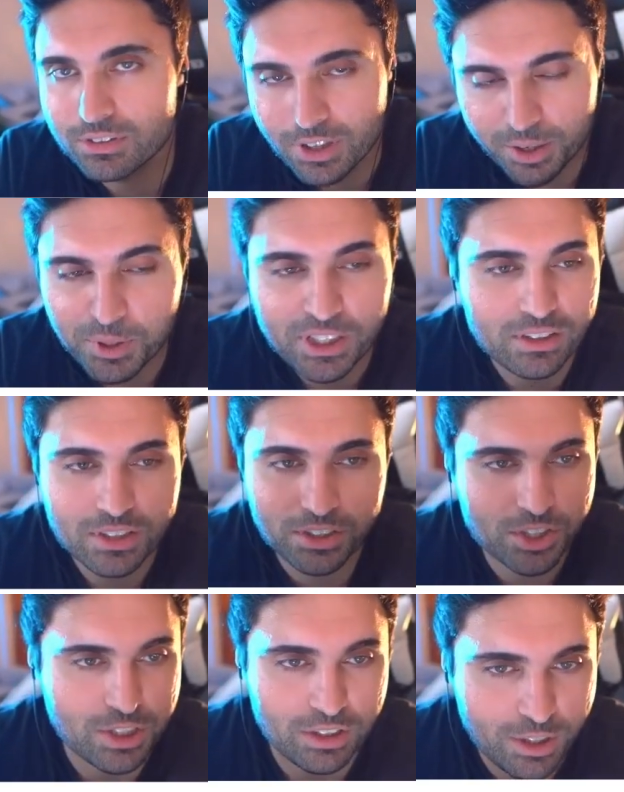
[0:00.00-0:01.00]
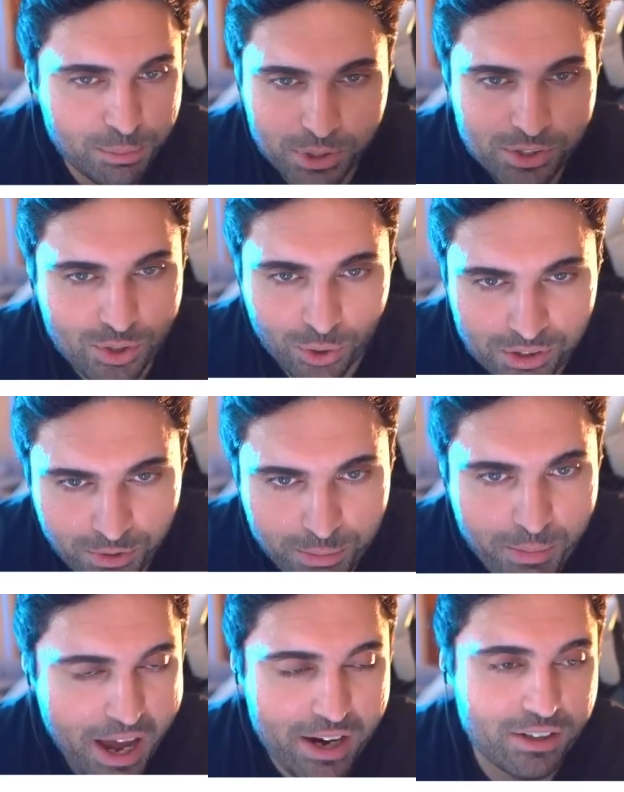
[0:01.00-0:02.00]
I mean, digital numbers don't even
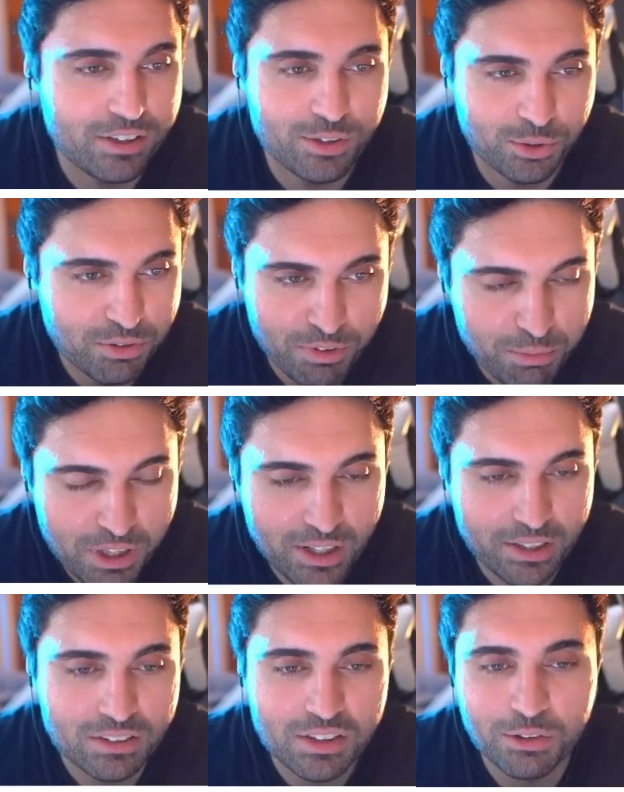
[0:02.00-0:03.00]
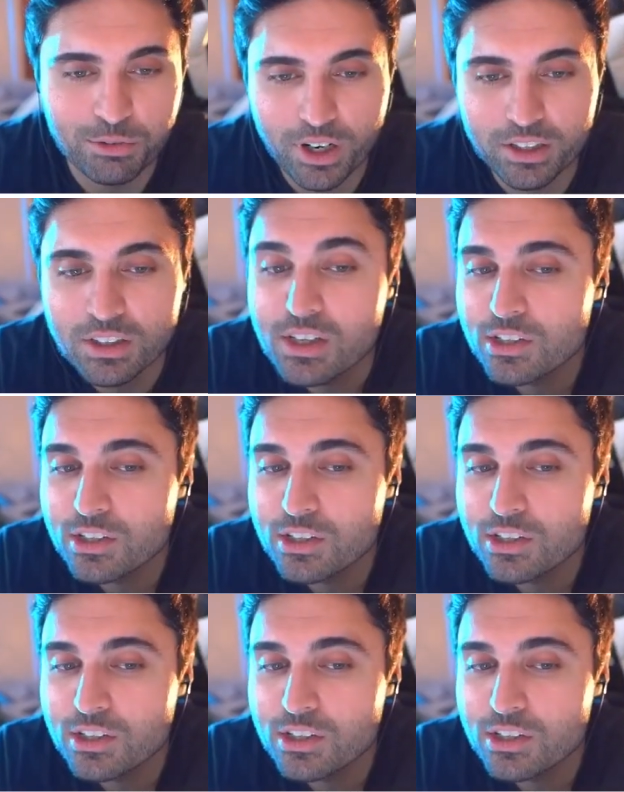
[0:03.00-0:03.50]
matter, don't even mean anything, right?